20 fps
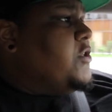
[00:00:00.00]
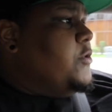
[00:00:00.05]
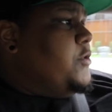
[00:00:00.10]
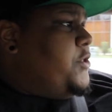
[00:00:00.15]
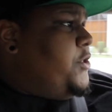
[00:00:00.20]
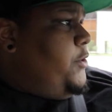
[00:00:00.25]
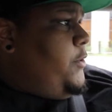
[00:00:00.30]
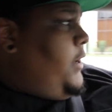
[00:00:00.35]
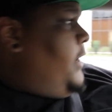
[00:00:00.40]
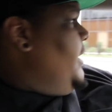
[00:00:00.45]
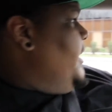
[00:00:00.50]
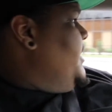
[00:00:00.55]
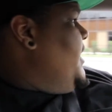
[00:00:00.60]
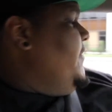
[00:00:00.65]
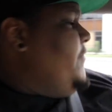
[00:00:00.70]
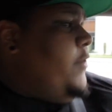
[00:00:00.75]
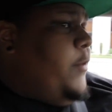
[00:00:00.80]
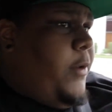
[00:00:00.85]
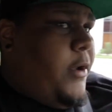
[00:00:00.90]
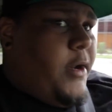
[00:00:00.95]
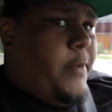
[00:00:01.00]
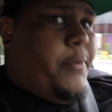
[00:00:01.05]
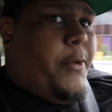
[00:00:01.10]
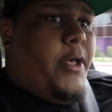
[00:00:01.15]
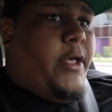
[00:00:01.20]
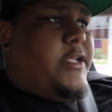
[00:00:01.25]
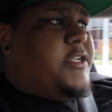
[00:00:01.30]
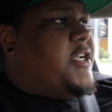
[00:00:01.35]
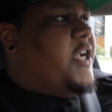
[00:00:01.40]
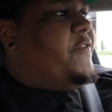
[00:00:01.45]
So too, I definitely want to
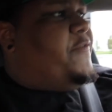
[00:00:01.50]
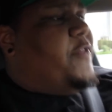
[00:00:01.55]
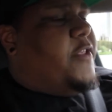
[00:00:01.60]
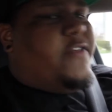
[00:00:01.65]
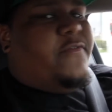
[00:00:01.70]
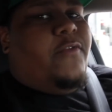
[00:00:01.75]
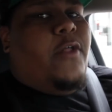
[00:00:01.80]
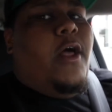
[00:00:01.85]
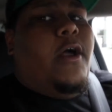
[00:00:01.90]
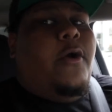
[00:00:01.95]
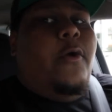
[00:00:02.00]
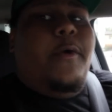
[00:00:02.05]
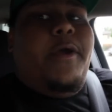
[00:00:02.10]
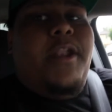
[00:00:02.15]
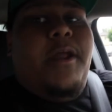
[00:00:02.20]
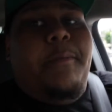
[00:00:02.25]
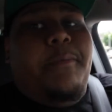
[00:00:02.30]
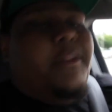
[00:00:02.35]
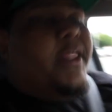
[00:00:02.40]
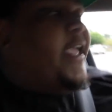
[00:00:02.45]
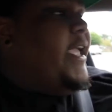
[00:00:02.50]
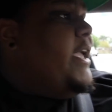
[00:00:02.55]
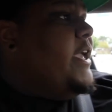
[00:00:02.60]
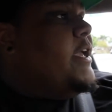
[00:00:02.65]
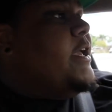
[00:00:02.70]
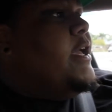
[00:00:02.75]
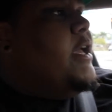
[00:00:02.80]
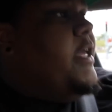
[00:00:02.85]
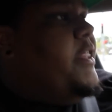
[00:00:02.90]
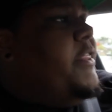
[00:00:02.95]
apologize for this vlog going up late.
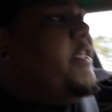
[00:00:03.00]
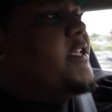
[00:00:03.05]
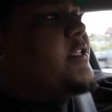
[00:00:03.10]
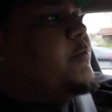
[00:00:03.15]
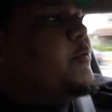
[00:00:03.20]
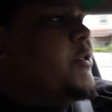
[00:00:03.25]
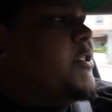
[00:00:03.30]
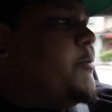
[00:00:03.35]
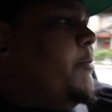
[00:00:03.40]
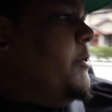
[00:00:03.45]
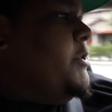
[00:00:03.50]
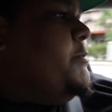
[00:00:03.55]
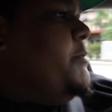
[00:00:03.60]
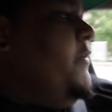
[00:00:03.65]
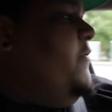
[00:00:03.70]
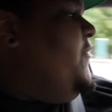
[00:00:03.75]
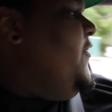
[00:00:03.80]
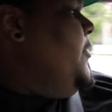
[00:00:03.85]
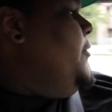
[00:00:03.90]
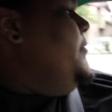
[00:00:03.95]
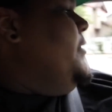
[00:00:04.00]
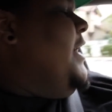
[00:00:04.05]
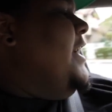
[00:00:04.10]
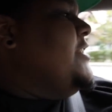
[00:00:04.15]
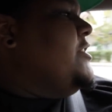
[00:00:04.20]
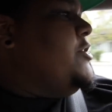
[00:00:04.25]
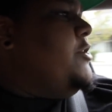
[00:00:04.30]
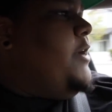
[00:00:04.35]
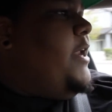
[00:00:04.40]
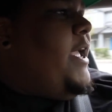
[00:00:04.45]
This was supposed to be filmed
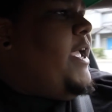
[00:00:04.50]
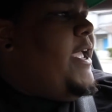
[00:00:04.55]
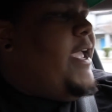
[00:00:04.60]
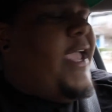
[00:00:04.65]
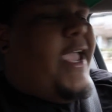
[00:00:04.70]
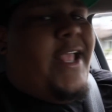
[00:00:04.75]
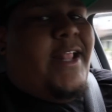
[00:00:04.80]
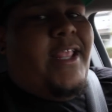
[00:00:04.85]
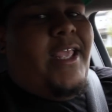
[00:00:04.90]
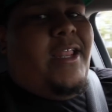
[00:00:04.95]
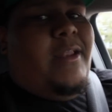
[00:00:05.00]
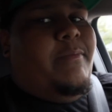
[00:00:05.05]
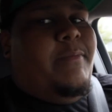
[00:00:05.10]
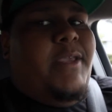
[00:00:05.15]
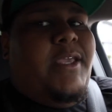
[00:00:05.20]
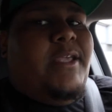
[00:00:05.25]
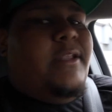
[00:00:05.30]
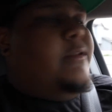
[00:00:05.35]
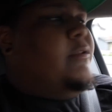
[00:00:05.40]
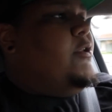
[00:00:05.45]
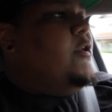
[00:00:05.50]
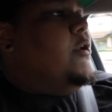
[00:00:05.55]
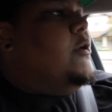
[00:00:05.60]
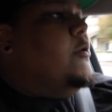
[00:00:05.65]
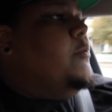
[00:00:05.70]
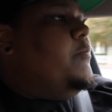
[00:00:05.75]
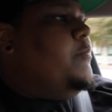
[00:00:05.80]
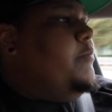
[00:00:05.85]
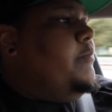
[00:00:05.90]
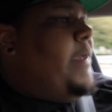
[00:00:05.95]
yesterday and then being, you
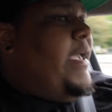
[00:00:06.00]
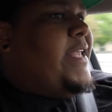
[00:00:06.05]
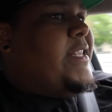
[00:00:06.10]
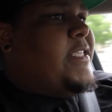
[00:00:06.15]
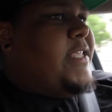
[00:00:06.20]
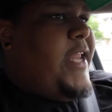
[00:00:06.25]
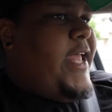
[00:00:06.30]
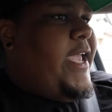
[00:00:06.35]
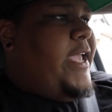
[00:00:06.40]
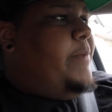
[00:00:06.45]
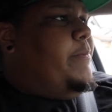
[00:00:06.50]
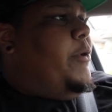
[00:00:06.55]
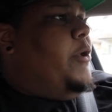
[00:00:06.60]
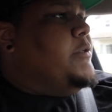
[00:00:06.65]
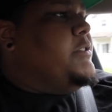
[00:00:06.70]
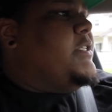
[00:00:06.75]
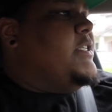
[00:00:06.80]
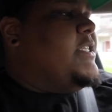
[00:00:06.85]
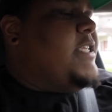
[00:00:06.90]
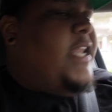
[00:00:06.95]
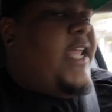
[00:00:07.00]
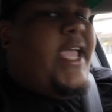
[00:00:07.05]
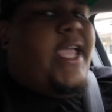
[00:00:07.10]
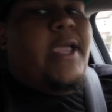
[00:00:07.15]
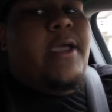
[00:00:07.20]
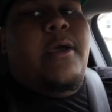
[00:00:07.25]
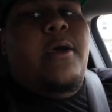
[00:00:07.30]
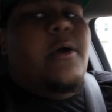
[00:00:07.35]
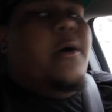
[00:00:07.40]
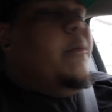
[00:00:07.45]
know, made today and posted today.
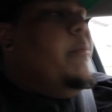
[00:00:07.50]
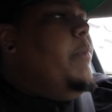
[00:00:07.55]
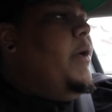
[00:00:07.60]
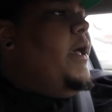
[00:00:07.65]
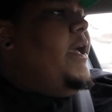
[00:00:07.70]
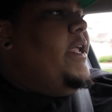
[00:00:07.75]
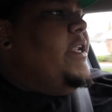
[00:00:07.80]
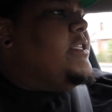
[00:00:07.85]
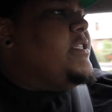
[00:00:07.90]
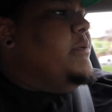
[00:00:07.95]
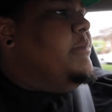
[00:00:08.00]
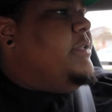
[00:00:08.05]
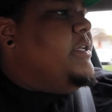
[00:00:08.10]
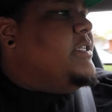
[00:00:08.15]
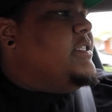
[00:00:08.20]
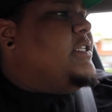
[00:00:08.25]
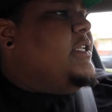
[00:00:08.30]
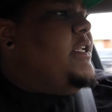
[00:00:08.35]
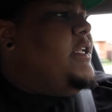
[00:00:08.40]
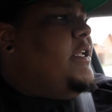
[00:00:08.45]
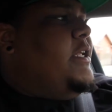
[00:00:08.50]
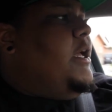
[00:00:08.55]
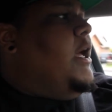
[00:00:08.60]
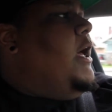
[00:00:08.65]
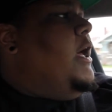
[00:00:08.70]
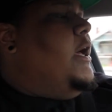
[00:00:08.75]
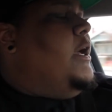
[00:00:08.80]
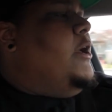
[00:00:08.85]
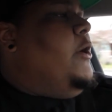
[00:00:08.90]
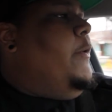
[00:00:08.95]
But some things didn't
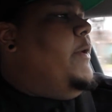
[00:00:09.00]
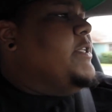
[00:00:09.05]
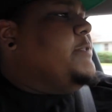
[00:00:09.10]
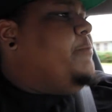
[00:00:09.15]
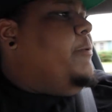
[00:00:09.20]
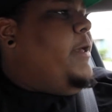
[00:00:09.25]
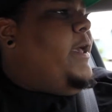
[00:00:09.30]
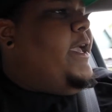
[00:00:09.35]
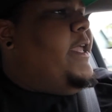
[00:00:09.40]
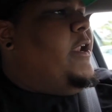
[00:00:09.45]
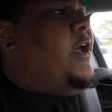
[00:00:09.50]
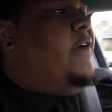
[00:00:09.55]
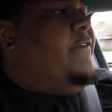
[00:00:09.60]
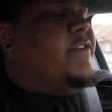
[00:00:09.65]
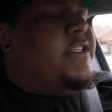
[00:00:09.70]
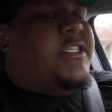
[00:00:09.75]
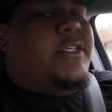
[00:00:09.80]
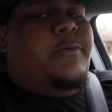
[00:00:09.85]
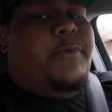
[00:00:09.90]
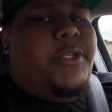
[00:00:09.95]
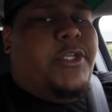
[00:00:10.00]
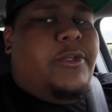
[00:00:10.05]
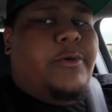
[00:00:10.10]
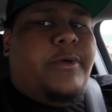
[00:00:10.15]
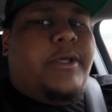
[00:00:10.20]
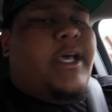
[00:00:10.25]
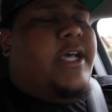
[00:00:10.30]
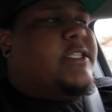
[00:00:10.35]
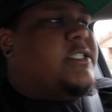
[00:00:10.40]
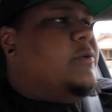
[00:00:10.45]
go as planned. Obviously, we do
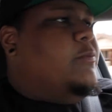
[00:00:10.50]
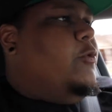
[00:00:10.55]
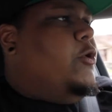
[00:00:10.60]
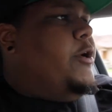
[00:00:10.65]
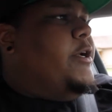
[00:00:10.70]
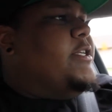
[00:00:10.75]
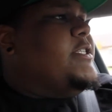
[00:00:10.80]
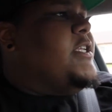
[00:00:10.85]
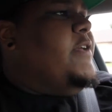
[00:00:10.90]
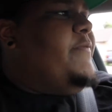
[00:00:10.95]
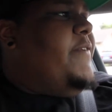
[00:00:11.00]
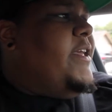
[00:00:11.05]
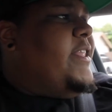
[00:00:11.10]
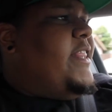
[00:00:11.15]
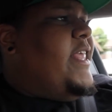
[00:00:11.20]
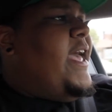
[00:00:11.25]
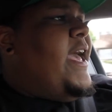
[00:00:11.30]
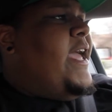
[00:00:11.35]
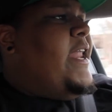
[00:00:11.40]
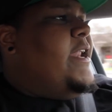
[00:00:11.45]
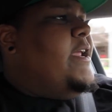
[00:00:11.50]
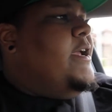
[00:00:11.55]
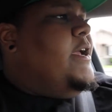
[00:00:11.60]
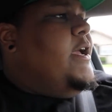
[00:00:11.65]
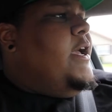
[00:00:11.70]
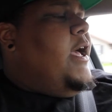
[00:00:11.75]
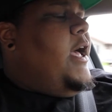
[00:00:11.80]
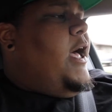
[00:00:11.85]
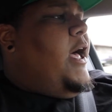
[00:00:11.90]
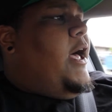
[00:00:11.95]
a custom work and stuff like that.
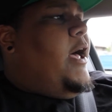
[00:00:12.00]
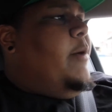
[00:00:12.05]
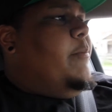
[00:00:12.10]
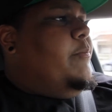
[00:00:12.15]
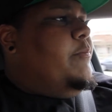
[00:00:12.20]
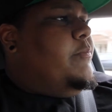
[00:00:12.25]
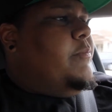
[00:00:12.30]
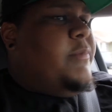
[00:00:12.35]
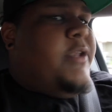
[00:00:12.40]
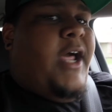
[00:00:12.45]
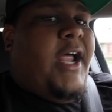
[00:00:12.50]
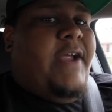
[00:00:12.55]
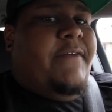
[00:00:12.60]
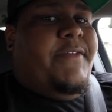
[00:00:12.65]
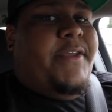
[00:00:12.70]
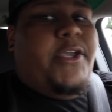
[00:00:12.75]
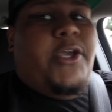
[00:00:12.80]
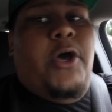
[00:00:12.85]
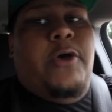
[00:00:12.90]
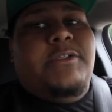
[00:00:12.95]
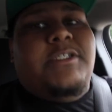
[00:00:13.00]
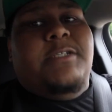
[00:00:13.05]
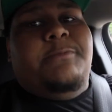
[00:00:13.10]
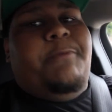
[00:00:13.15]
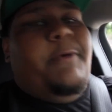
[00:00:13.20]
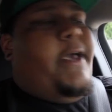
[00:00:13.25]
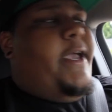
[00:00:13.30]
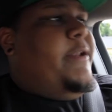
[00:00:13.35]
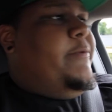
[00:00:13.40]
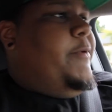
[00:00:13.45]
Not everything goes as
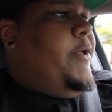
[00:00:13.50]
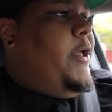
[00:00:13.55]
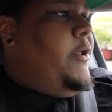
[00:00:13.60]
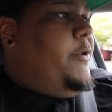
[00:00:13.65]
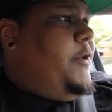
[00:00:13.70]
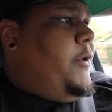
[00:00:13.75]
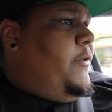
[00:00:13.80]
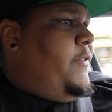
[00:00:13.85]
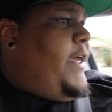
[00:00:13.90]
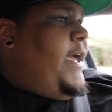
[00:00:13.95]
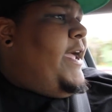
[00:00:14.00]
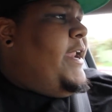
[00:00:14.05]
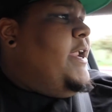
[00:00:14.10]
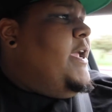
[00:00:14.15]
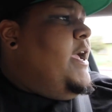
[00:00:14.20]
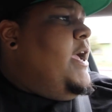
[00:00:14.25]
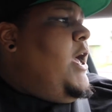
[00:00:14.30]
planned. We all know that.